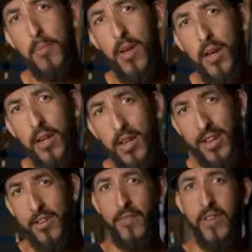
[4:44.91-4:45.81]
about
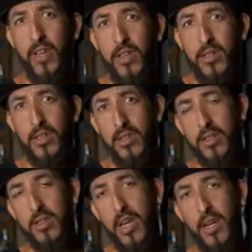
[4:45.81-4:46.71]
electric vehicles,
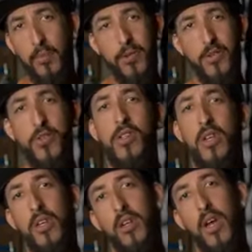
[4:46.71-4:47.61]
is how do you put juice in
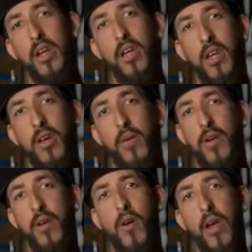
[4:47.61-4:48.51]
it? How are you going to get where
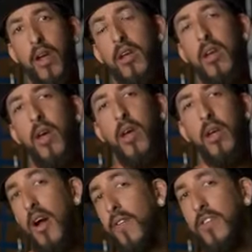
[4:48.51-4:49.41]
you're going?
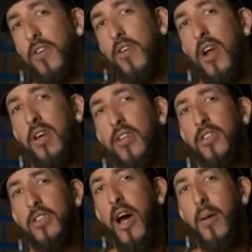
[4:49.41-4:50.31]
Obviously, you're not going to
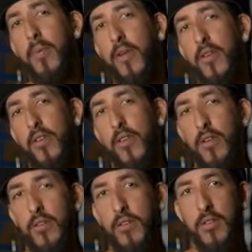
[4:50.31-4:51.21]
stop at your
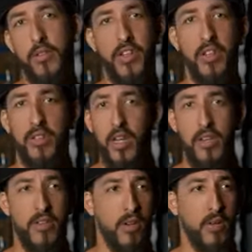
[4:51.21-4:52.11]
local Shell
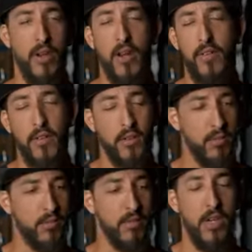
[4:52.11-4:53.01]
station or whatever
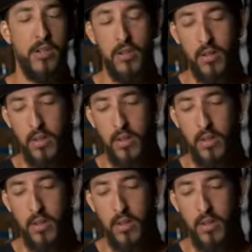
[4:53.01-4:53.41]
station you